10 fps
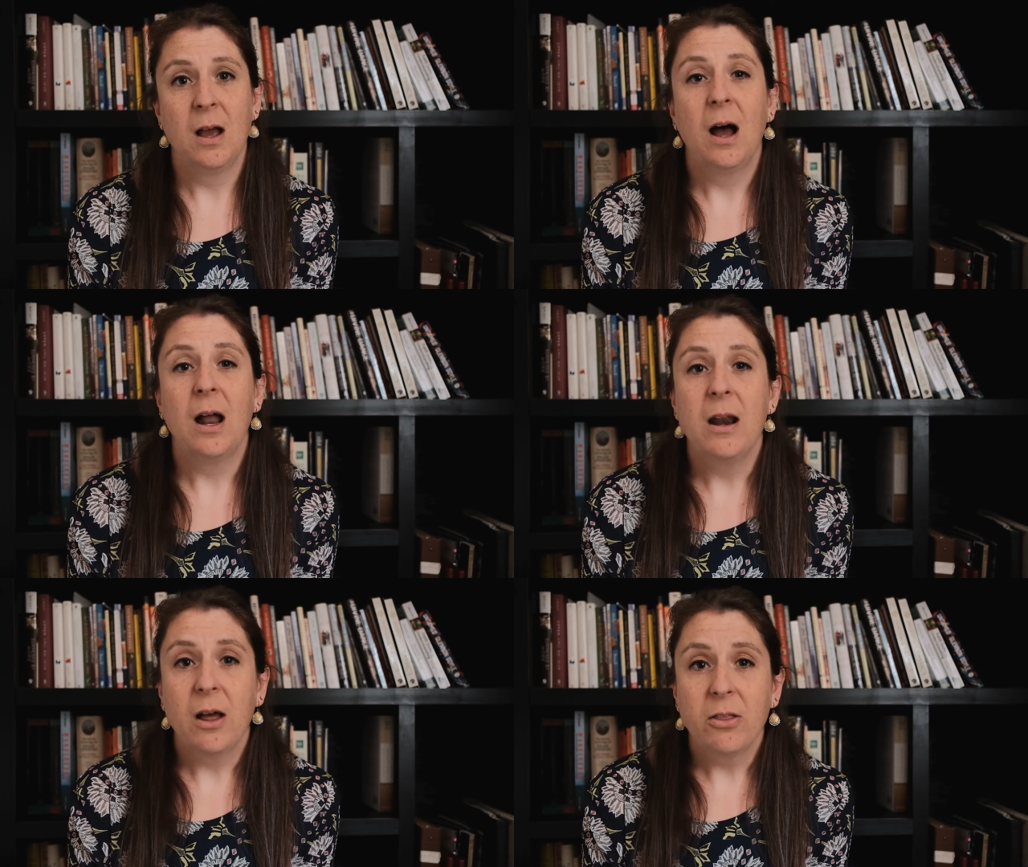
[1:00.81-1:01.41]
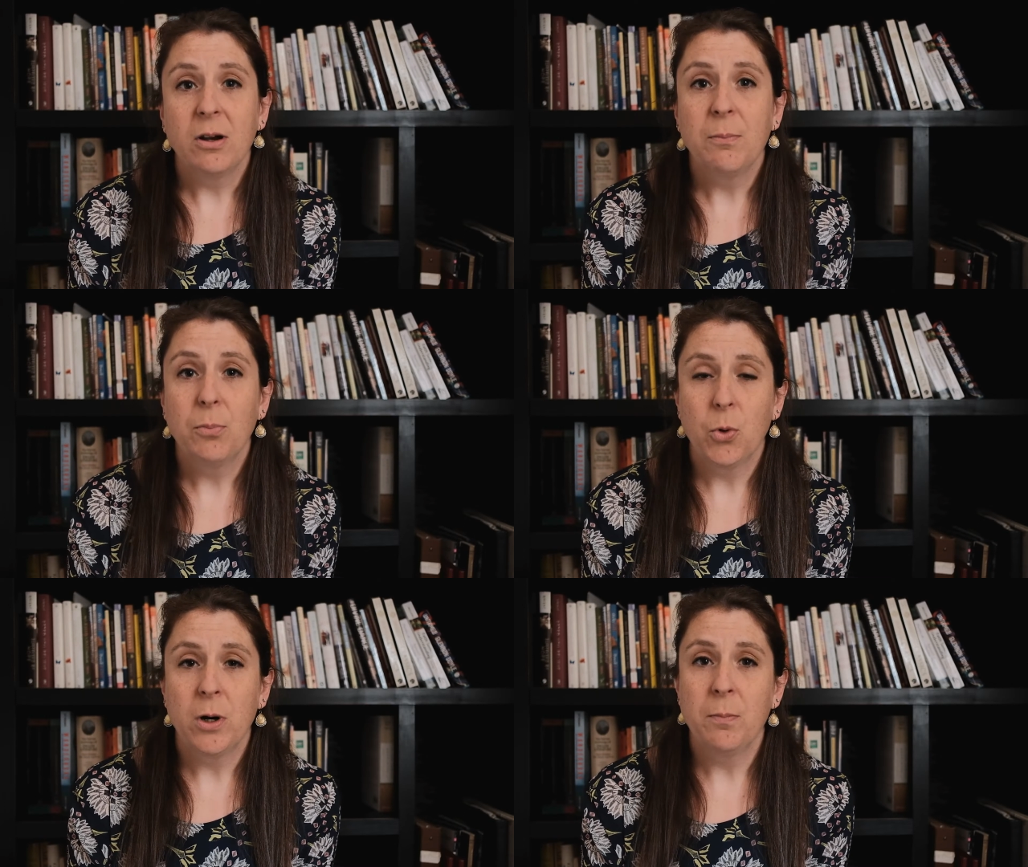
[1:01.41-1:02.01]
Another
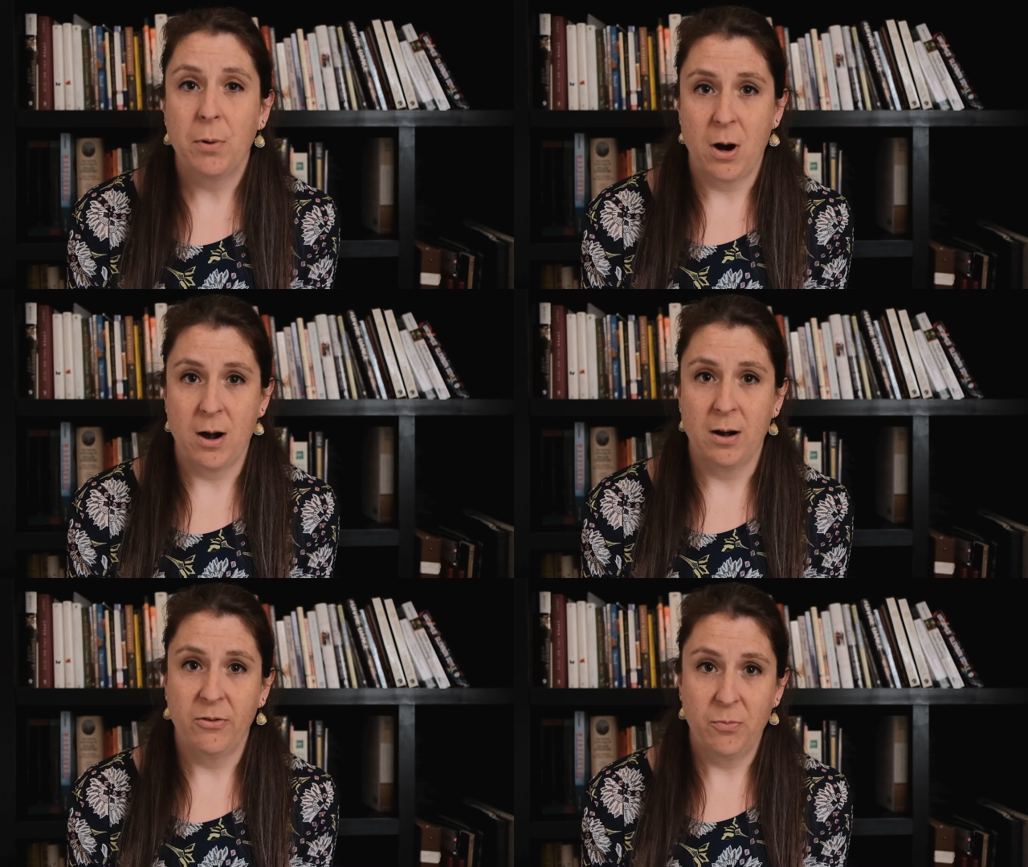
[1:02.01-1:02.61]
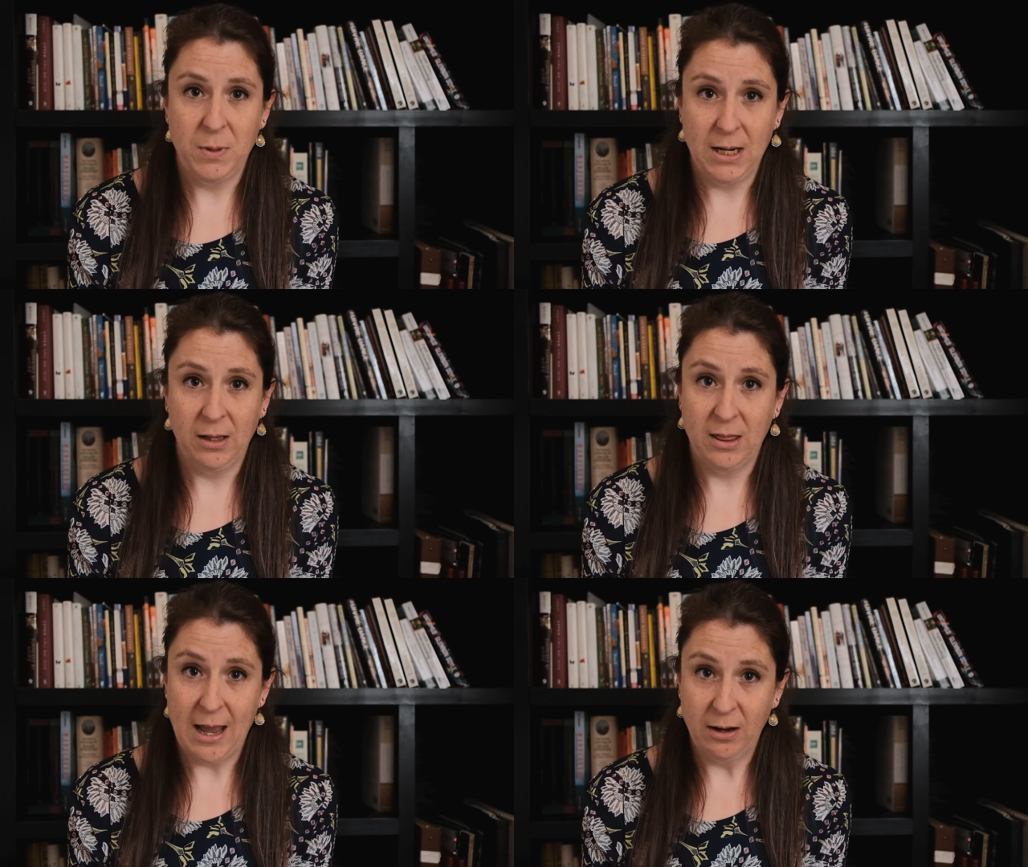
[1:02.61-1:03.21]
important part of being
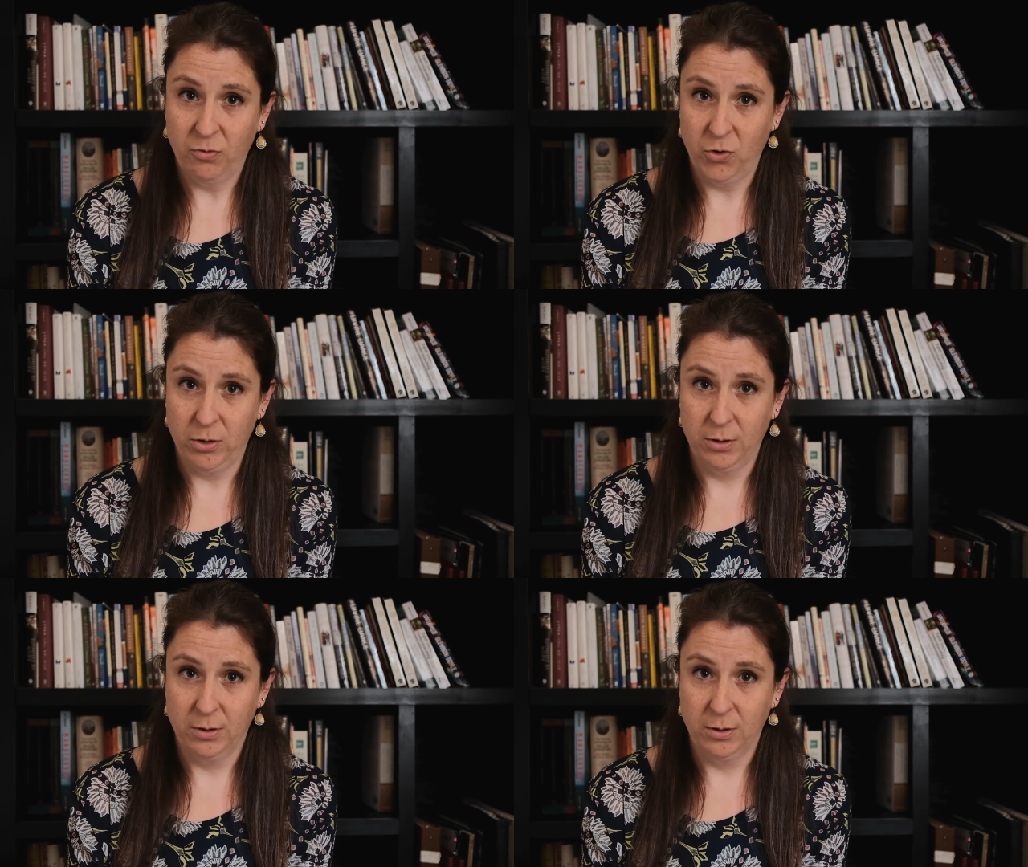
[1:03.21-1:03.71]
thankful